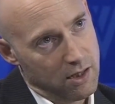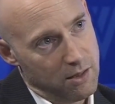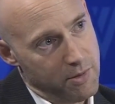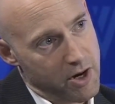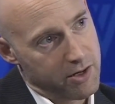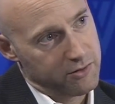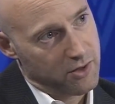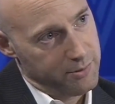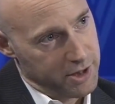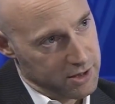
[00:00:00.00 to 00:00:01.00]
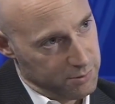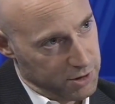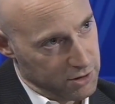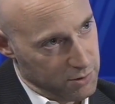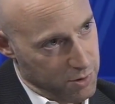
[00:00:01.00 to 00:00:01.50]
Americans coming into the
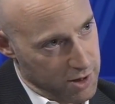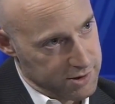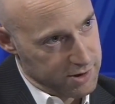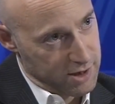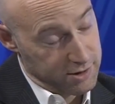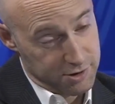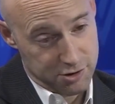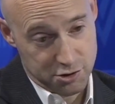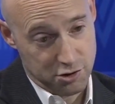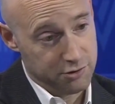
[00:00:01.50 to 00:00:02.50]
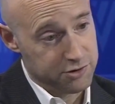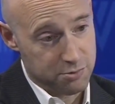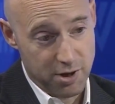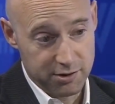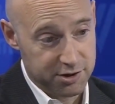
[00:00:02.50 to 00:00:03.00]
political process, not just as journalists
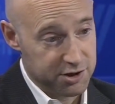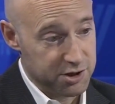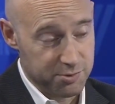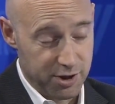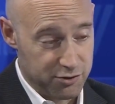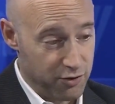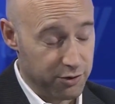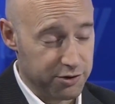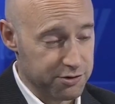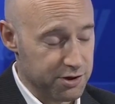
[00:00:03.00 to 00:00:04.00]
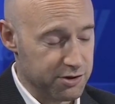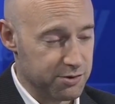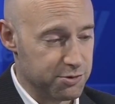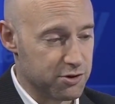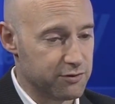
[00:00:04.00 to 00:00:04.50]
or politicians, but as voters and
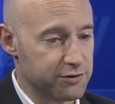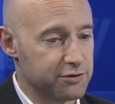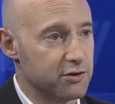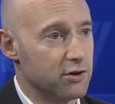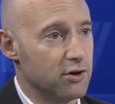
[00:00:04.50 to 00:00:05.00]
as observers